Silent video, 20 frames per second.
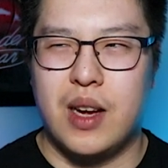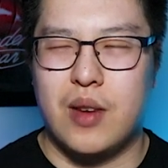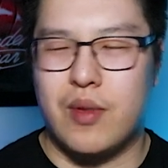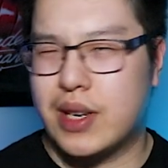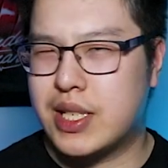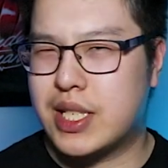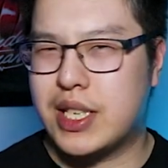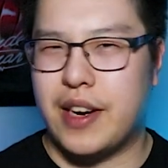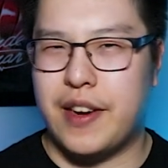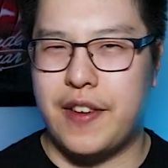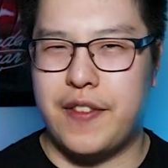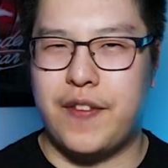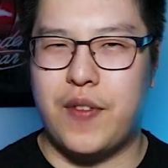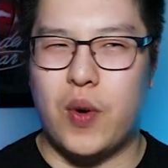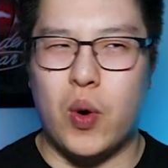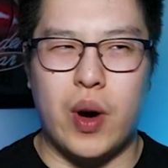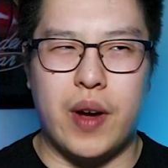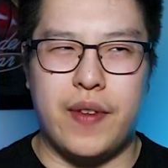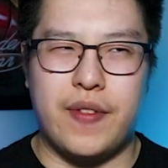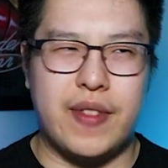Rush Hour
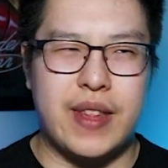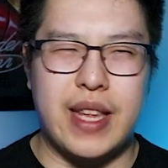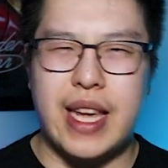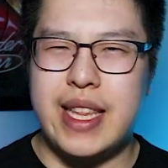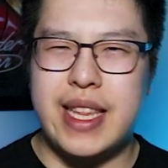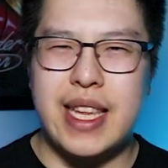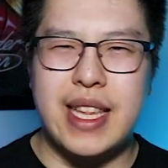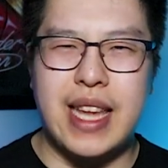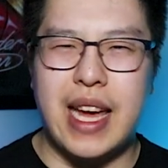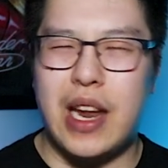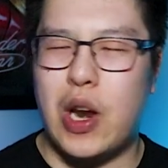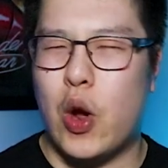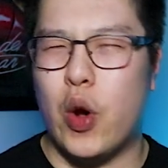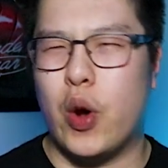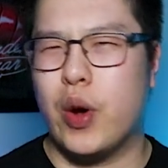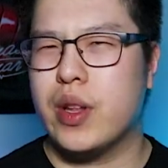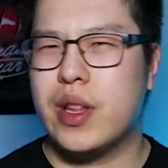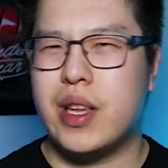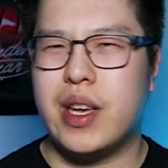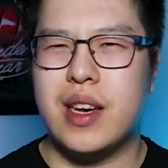four, if they did that
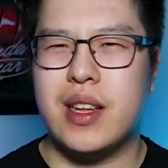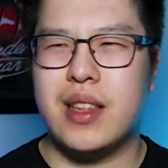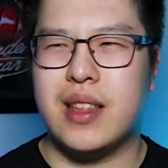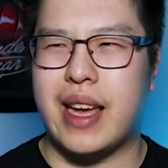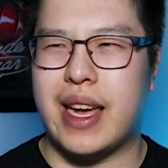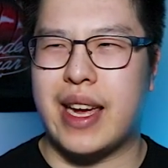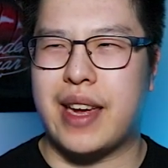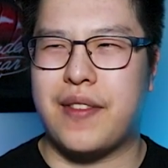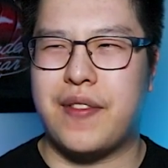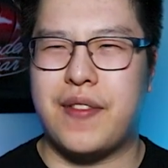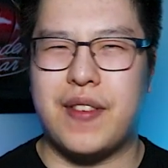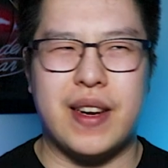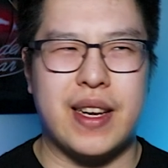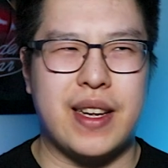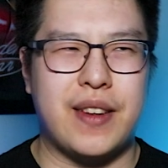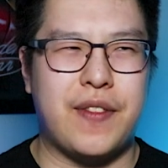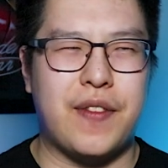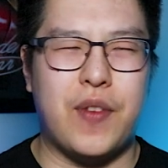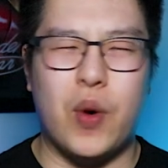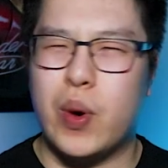earlier, like
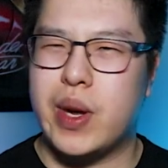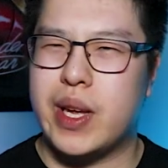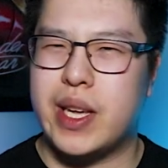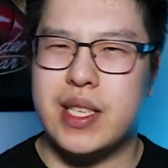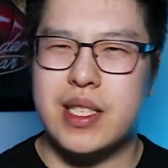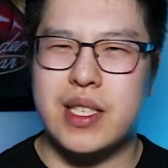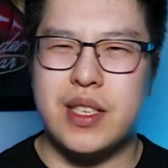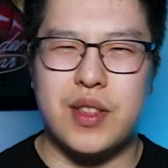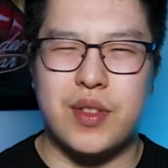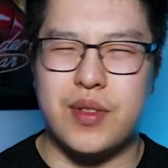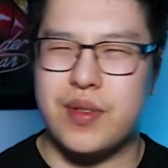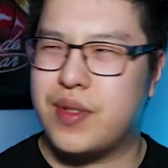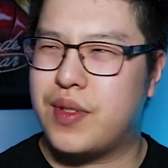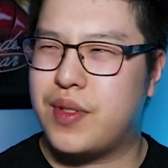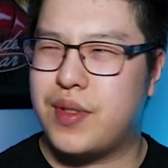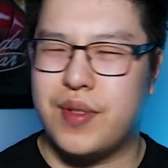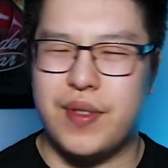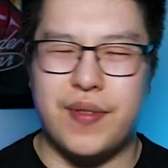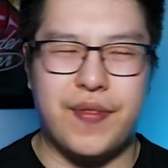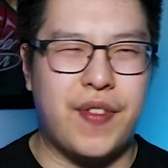fucking four years to,
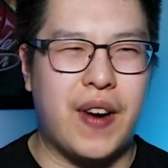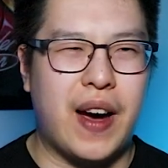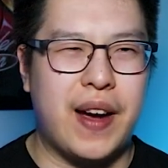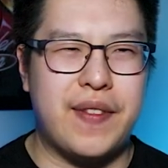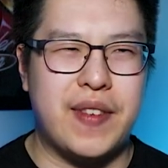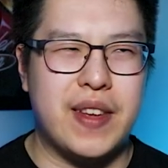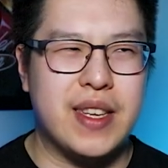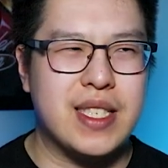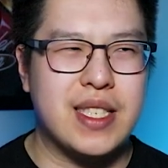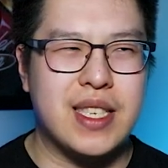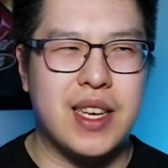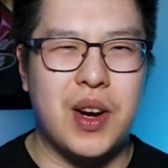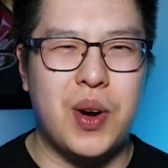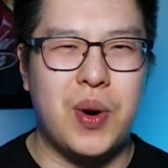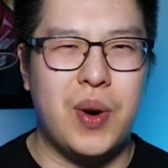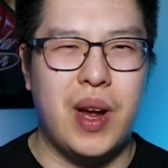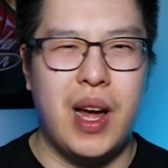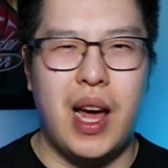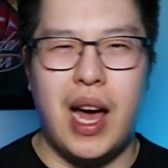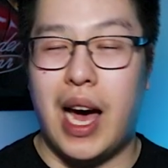to five years
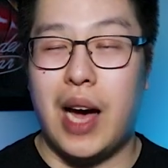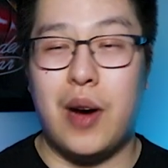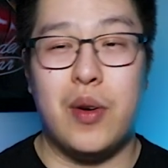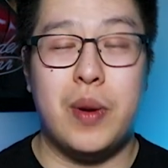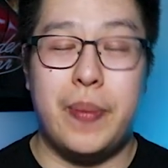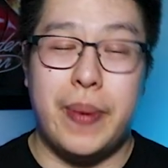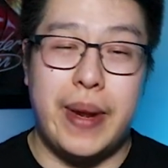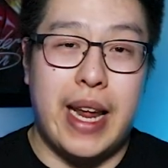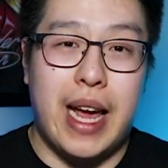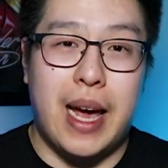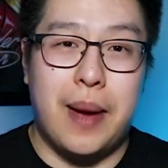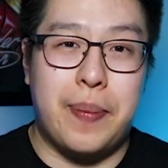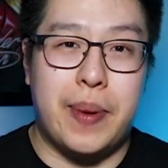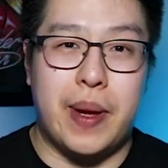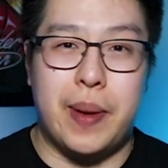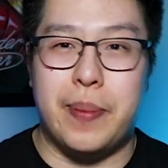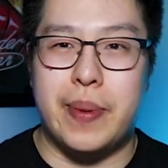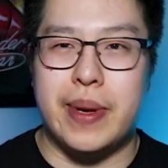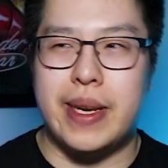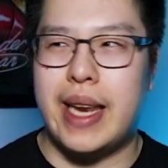ago, I would have been
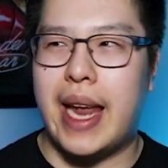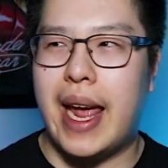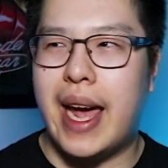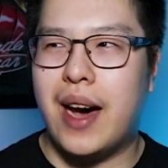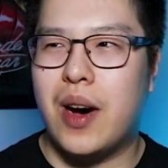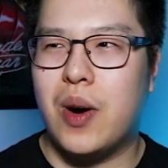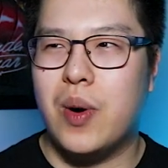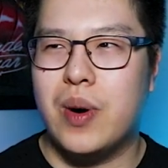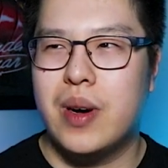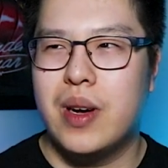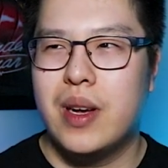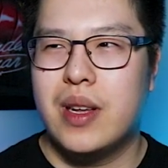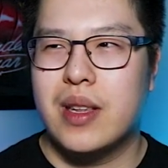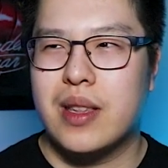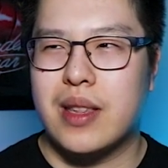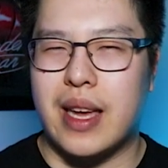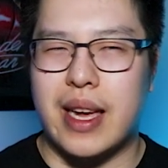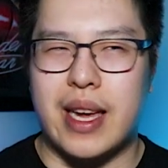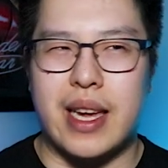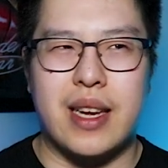happy. But now,
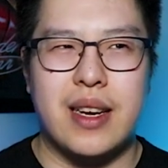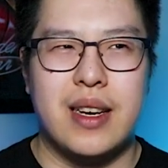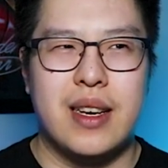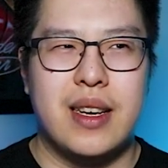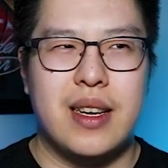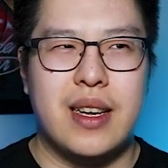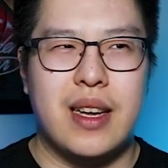like,